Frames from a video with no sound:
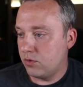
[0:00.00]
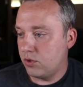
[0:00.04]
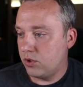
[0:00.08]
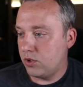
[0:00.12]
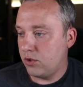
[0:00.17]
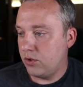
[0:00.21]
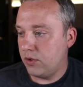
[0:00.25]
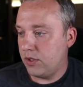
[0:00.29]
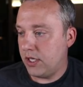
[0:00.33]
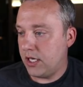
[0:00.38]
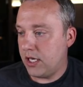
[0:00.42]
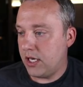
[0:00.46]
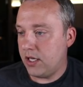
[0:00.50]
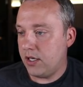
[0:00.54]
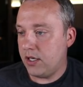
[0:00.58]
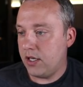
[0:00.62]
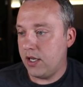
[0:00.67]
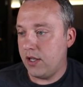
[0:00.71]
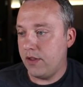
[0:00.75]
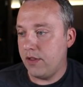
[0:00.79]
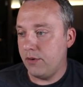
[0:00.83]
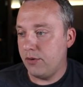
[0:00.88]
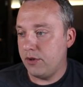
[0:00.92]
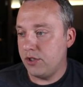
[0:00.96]
Do that,
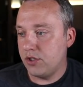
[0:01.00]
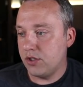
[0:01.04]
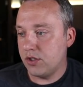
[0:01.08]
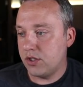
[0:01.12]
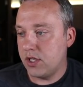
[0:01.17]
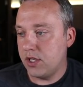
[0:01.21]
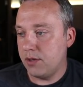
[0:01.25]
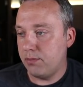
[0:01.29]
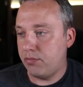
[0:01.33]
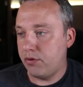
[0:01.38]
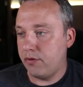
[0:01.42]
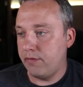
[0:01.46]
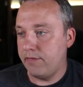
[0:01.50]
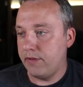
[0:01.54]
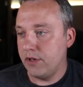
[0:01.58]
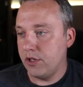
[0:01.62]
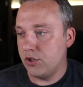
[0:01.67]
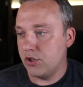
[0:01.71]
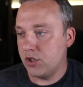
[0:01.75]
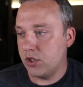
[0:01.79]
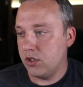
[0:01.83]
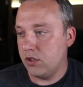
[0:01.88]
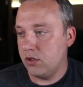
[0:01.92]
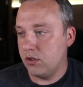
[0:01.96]
and then we just hit
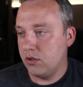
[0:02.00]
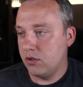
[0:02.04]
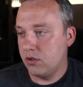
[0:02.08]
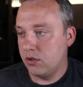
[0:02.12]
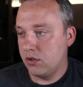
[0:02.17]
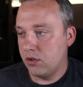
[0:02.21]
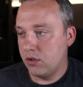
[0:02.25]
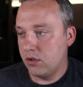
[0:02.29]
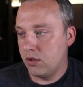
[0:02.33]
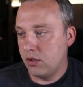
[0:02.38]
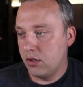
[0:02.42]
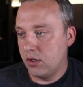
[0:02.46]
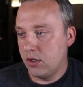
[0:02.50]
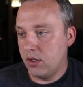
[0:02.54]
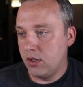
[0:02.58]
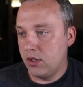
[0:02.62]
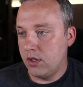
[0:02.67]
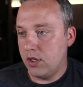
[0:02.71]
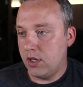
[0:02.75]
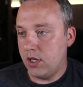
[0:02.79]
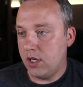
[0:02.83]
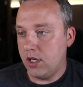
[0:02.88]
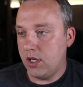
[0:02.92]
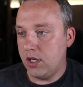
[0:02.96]
provision
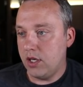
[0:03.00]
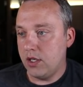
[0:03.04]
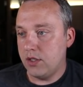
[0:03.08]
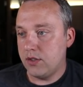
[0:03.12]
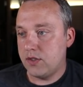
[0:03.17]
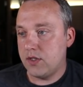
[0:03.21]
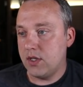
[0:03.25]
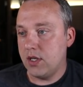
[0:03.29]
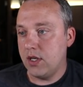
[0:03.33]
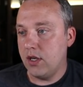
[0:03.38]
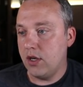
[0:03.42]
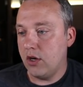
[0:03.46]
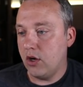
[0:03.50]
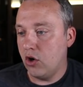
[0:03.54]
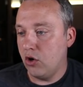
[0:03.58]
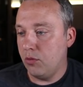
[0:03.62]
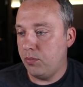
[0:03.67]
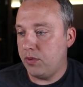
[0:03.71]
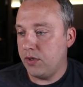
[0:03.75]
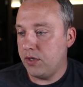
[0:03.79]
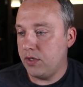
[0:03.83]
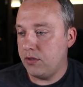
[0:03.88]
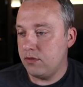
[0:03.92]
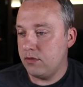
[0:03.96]
and say
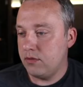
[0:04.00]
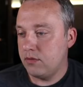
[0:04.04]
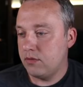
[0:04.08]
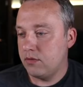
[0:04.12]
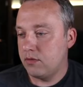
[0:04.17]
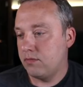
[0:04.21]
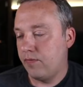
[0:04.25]
open,